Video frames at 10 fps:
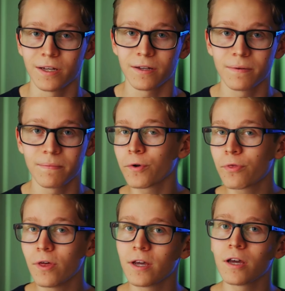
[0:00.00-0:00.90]
My favorite
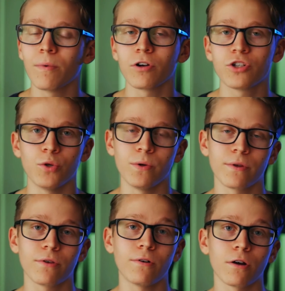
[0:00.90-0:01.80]
thing about shooting
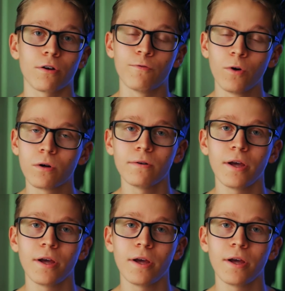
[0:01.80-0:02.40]
with a longer focal